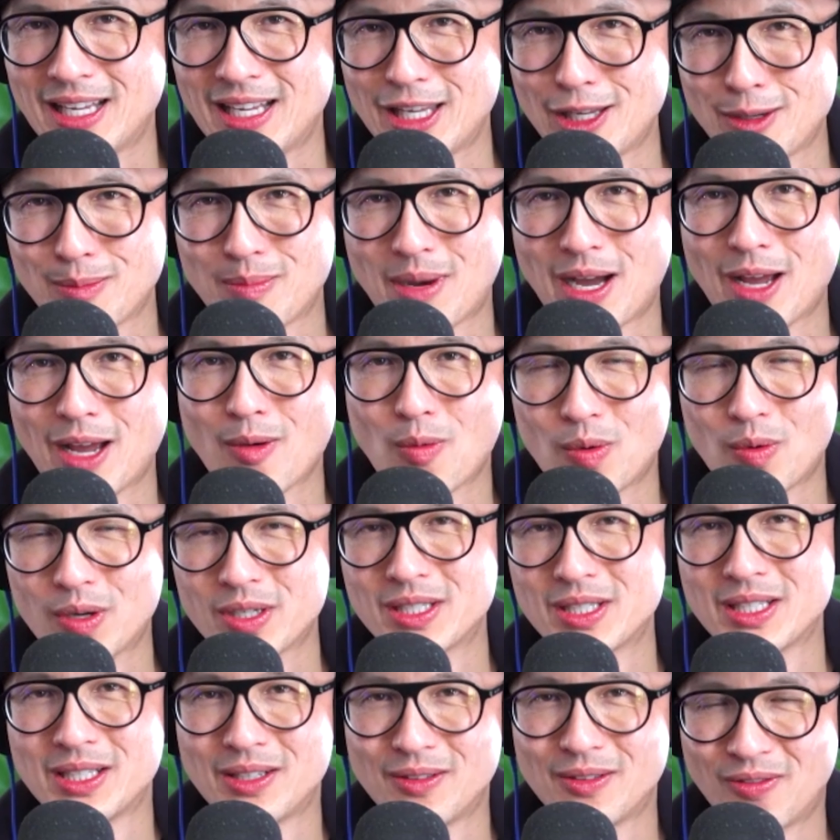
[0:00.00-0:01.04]
you might
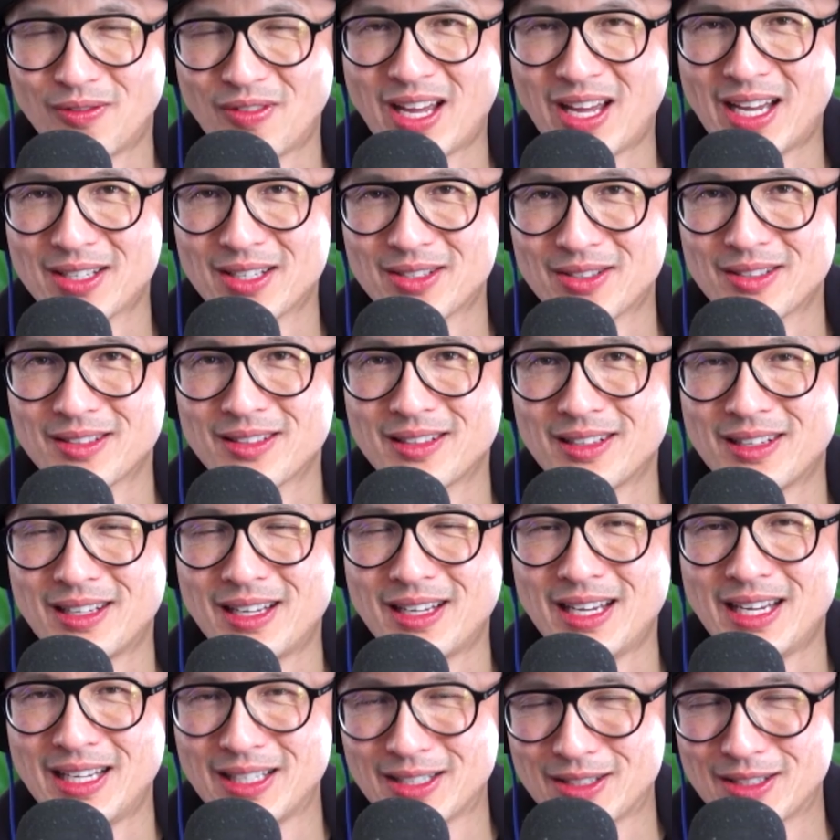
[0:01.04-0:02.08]
want to invest
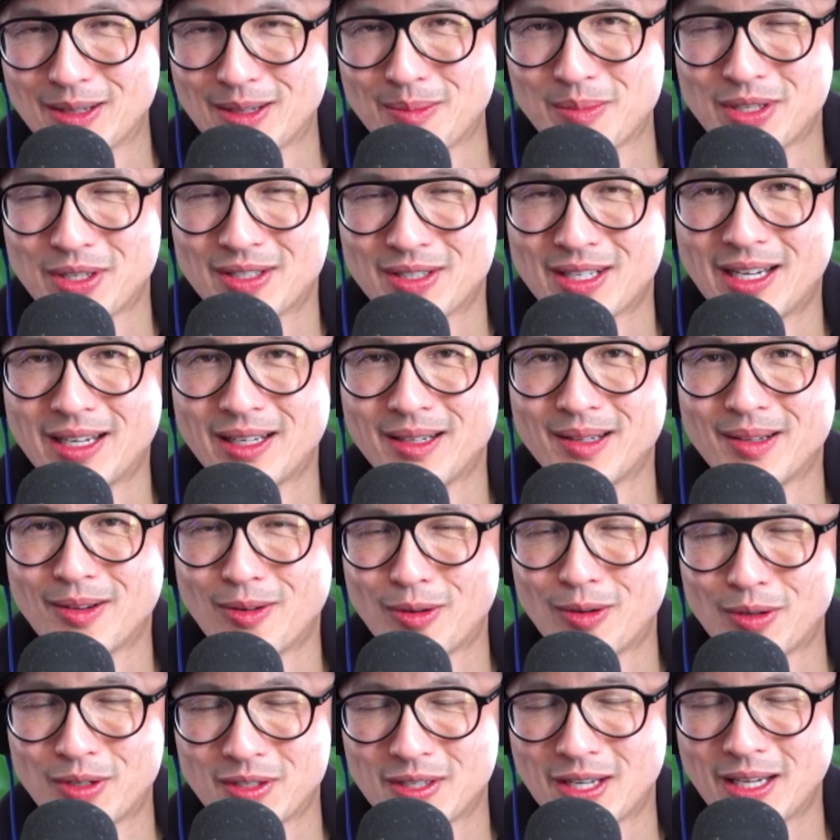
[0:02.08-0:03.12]
in some design
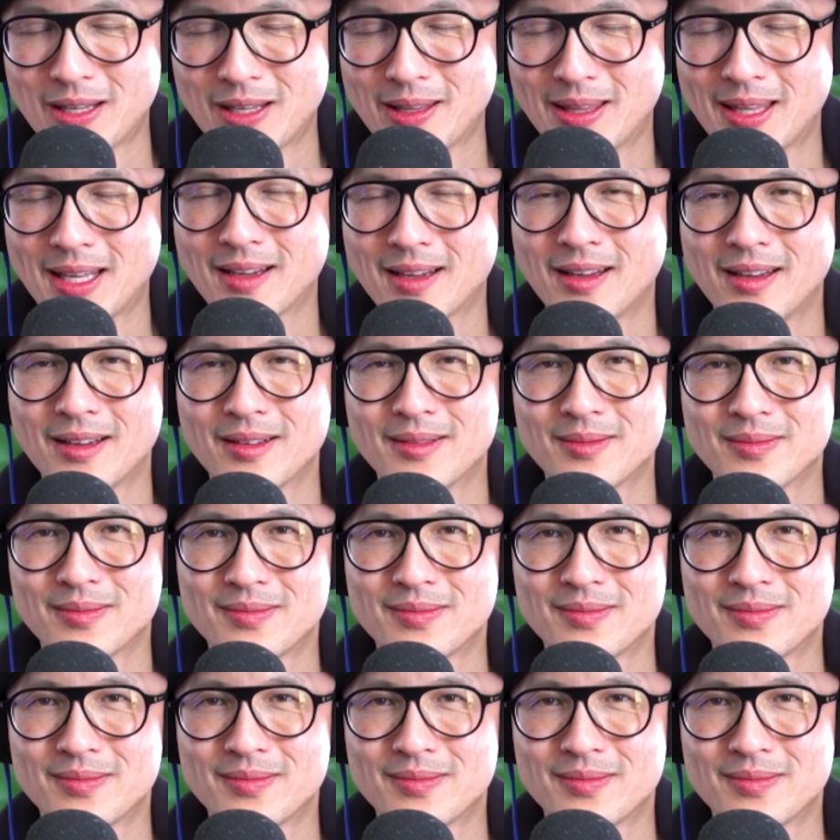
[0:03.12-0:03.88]
or design thinking.